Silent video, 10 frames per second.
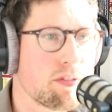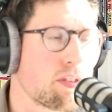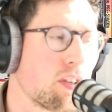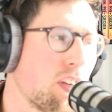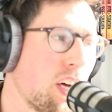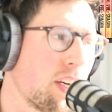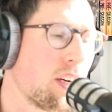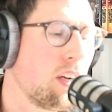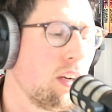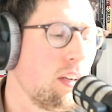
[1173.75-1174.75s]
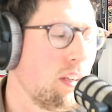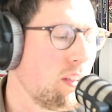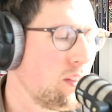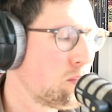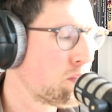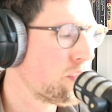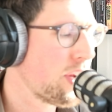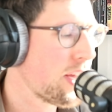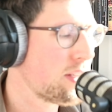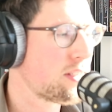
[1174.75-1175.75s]
And for a lot of
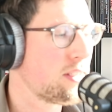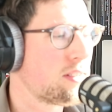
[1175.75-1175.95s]
brands,